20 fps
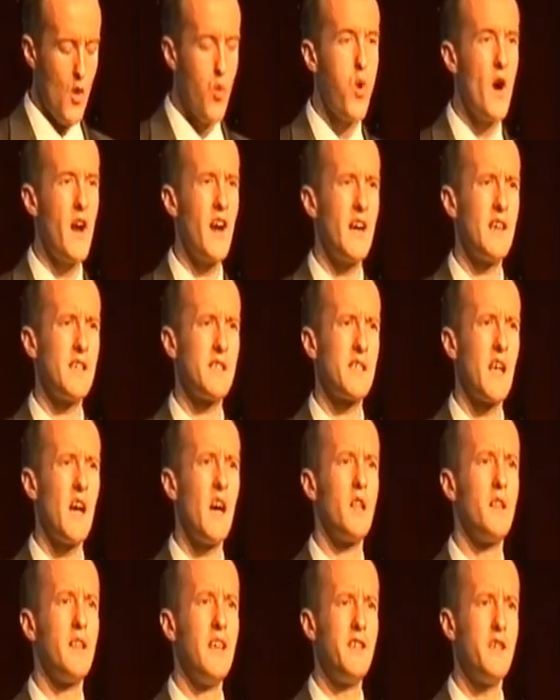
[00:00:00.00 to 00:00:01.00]
whereas
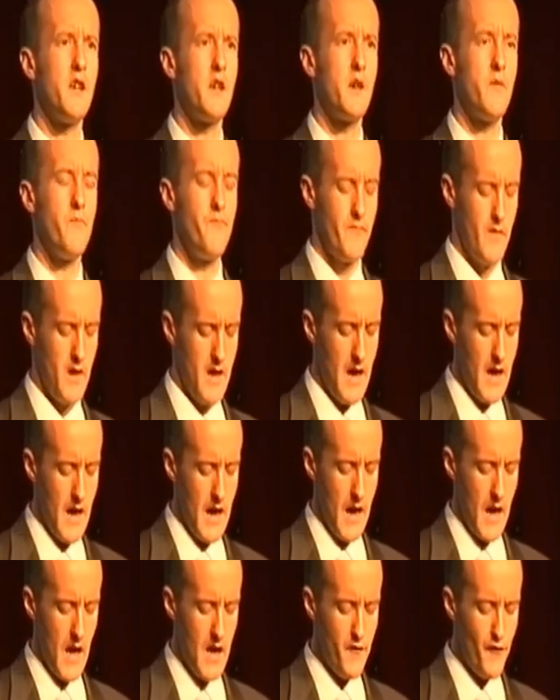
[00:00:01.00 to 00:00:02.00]
a leader
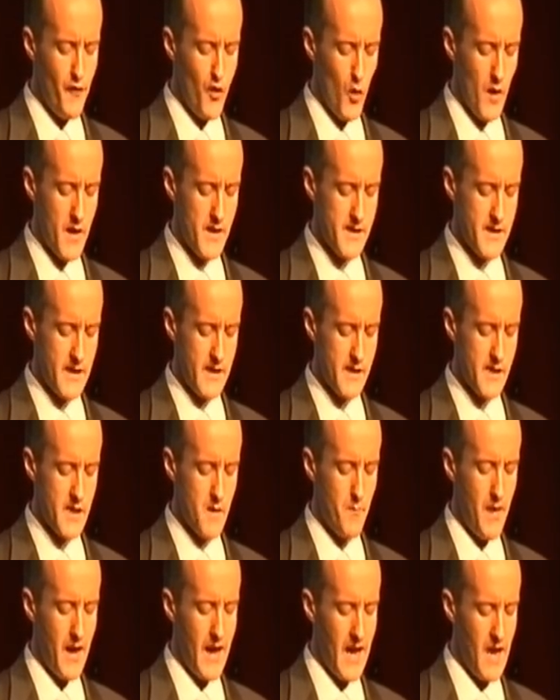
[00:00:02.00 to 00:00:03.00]
influences the
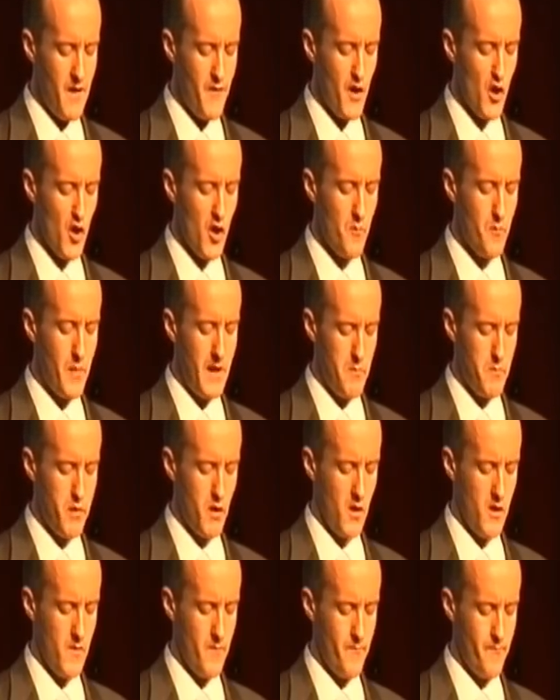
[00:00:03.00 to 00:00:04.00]
behavior of
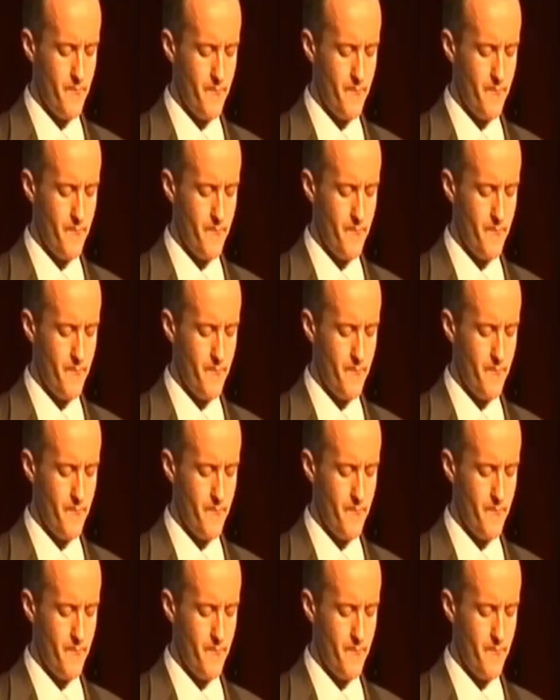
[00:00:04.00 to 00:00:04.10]
people